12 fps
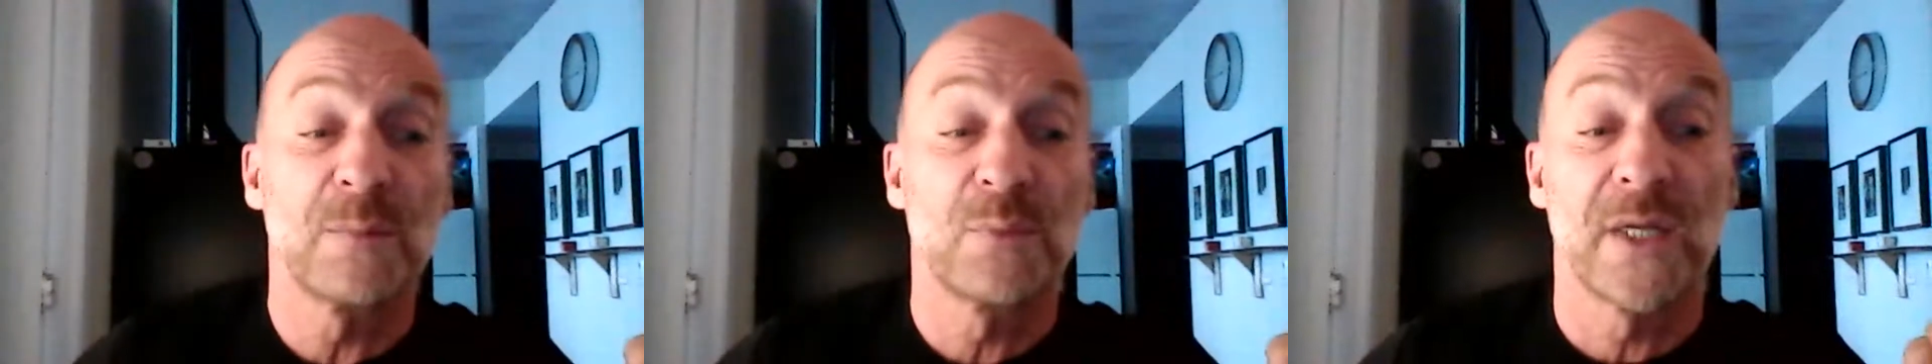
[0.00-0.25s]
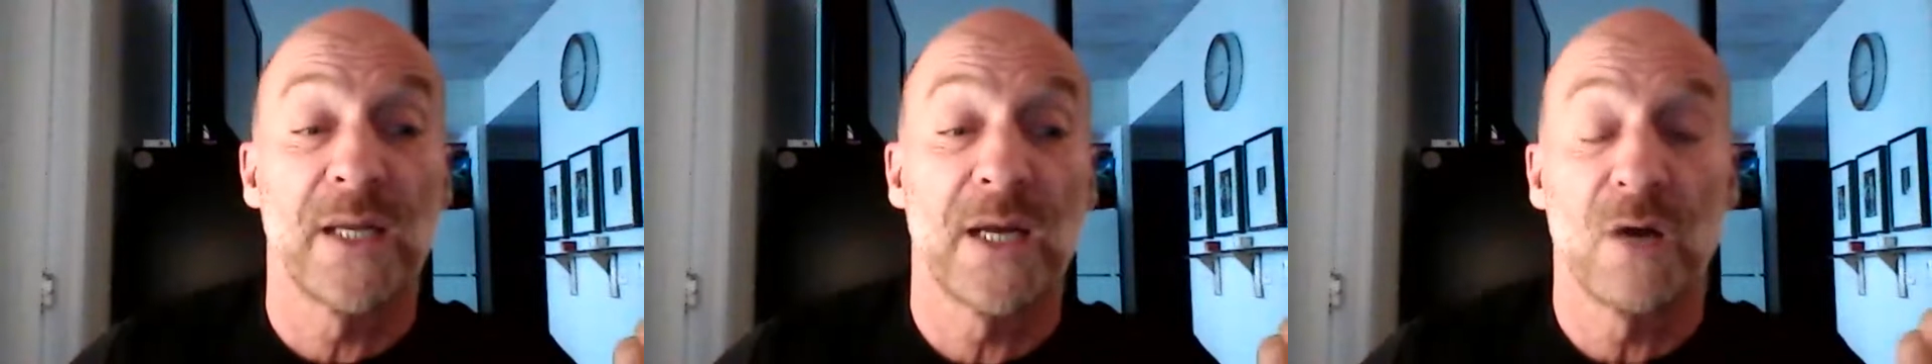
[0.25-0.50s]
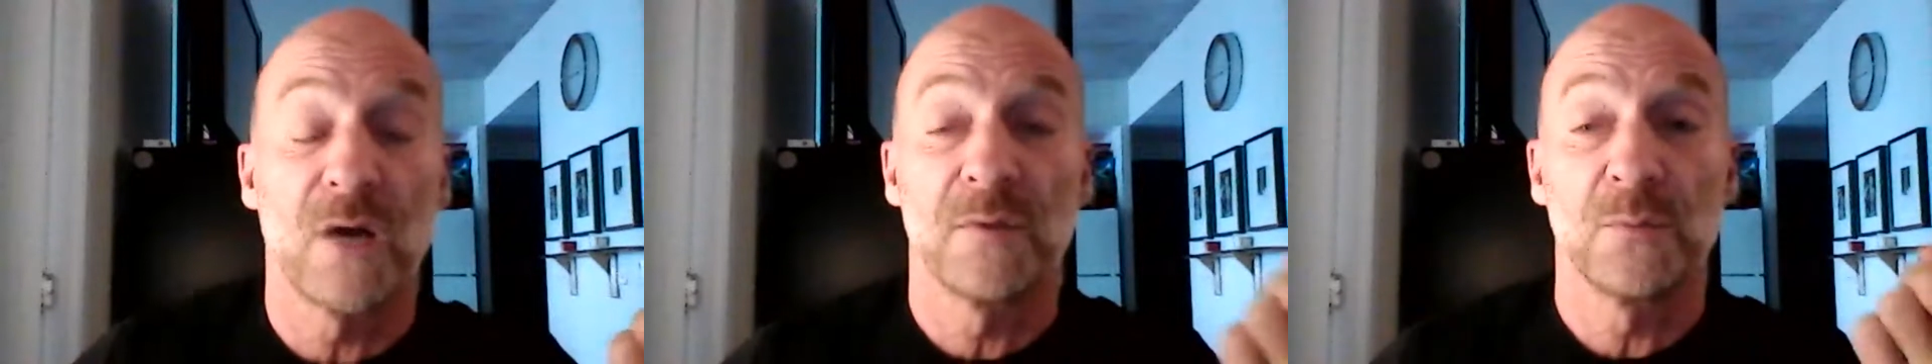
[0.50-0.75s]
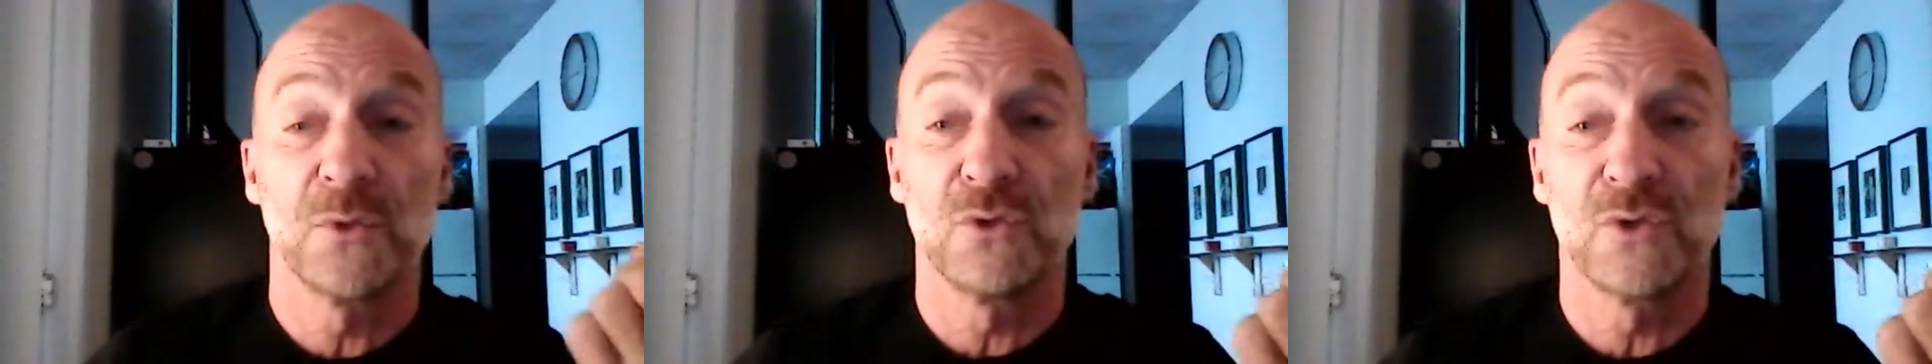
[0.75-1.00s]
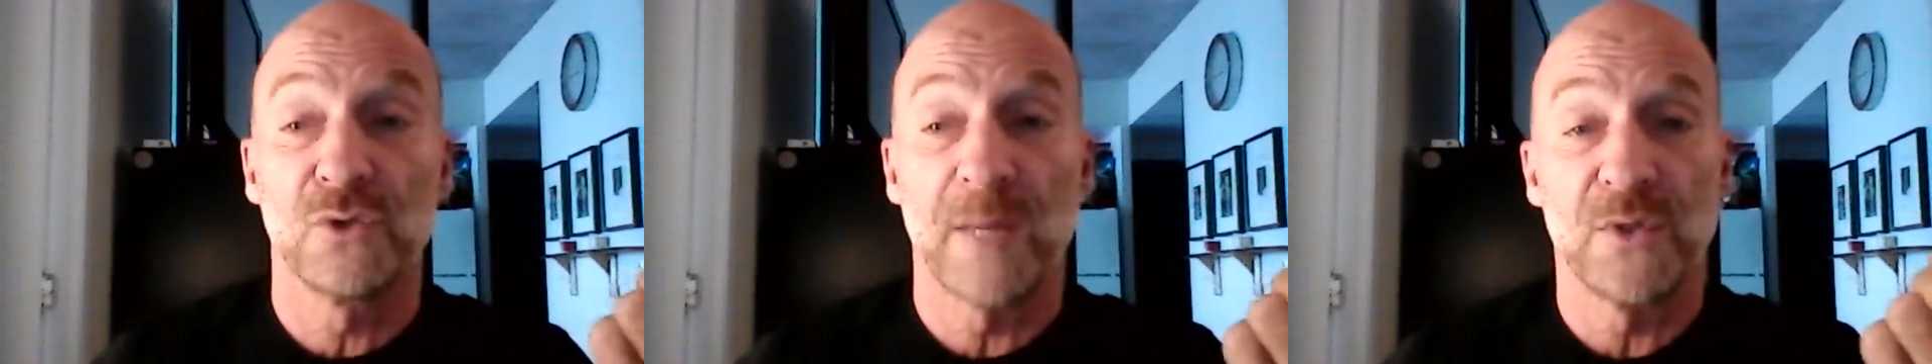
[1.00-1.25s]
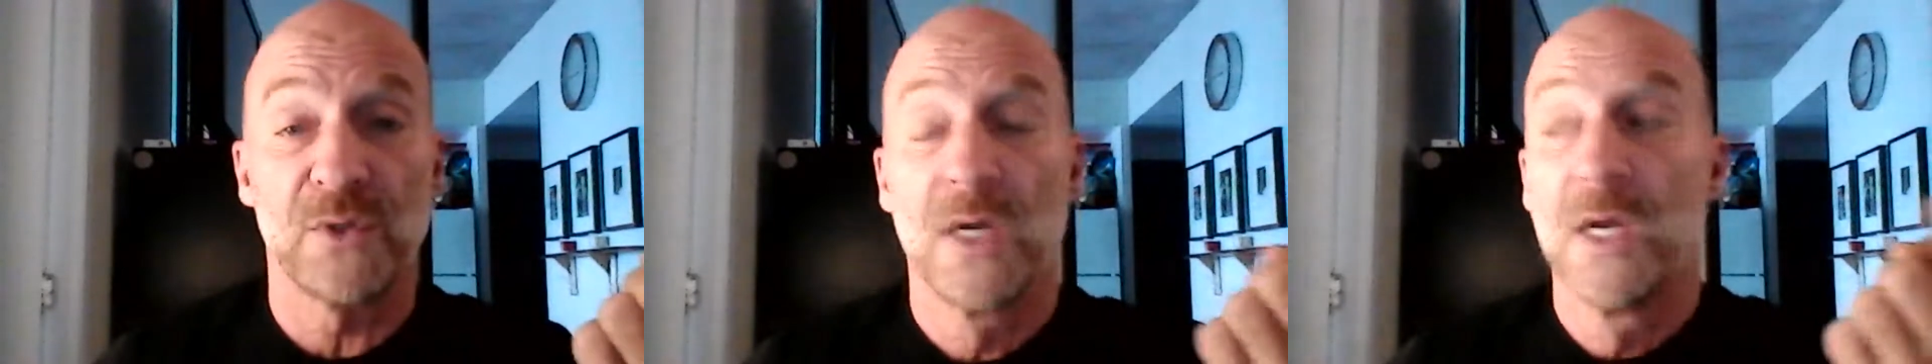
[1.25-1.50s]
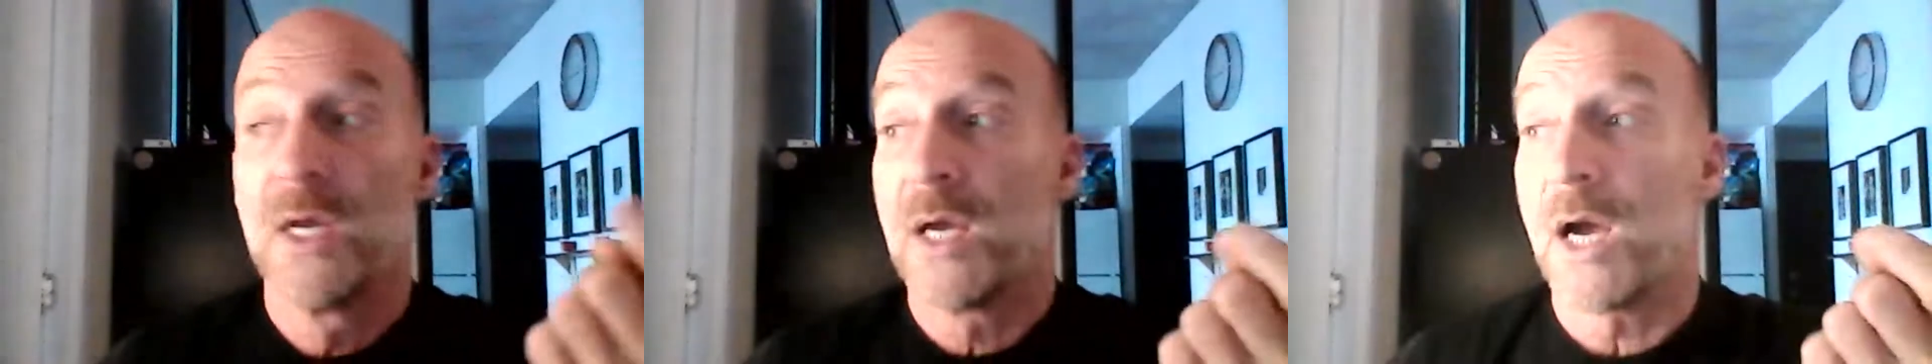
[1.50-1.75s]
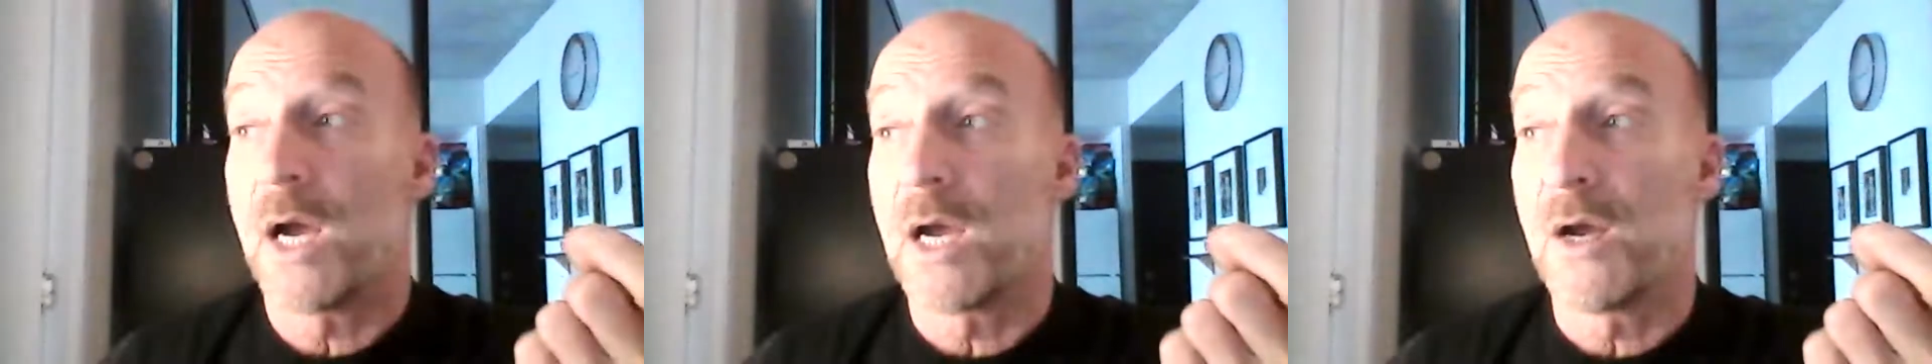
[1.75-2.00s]
an example that I got from
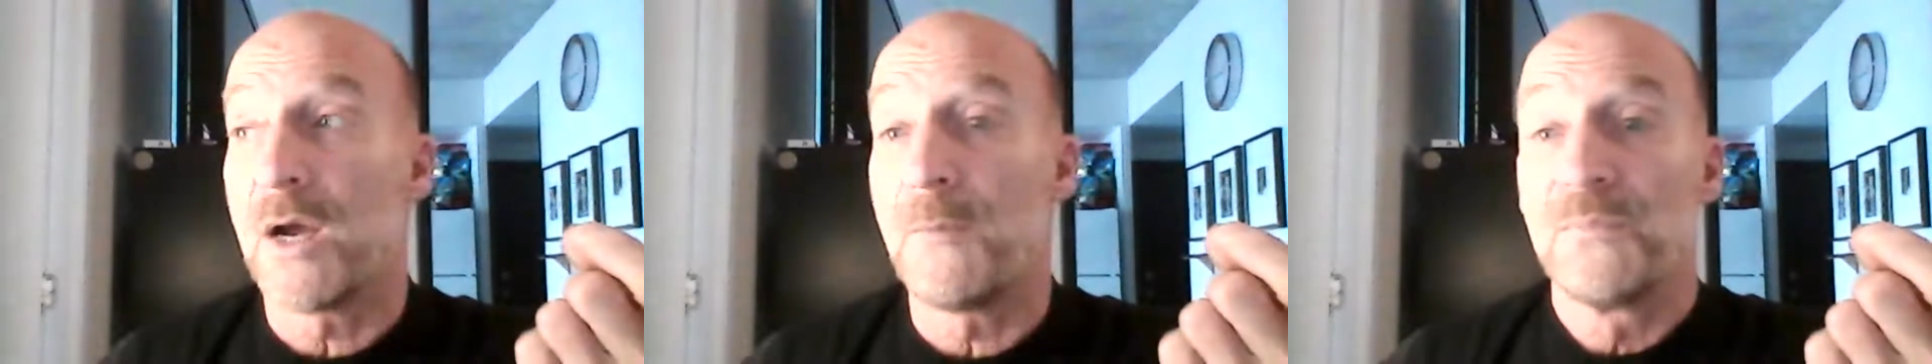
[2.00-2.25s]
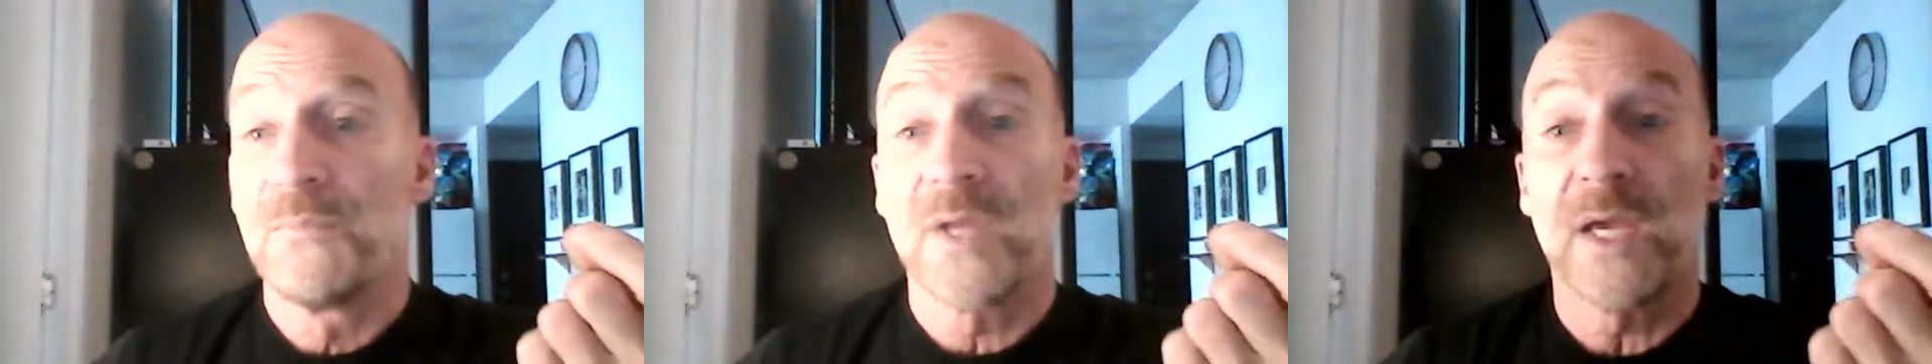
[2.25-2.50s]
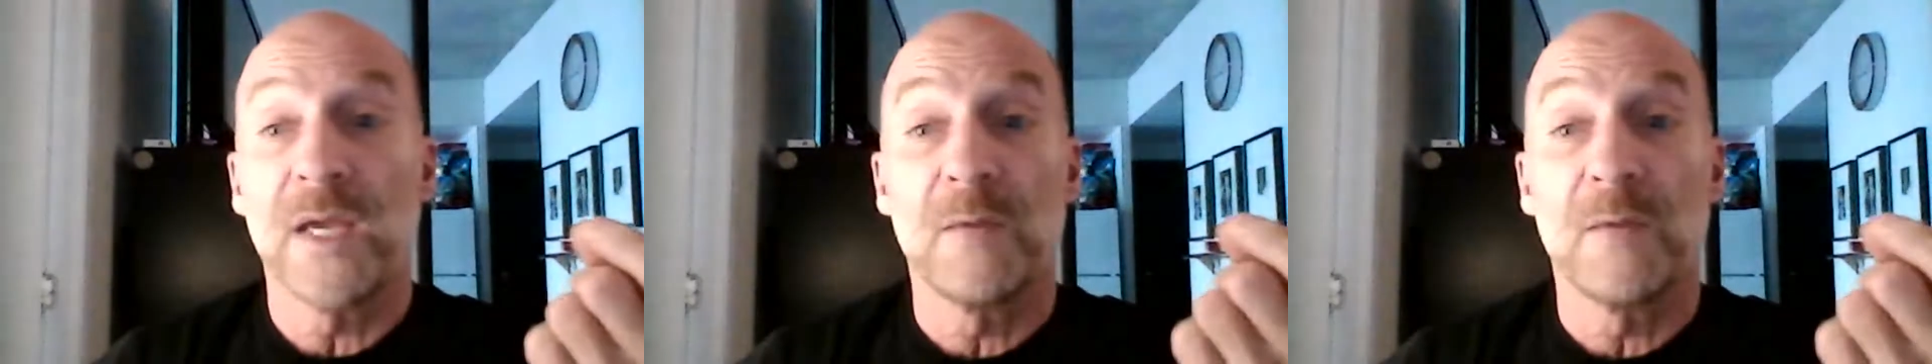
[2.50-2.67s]
Lululemon.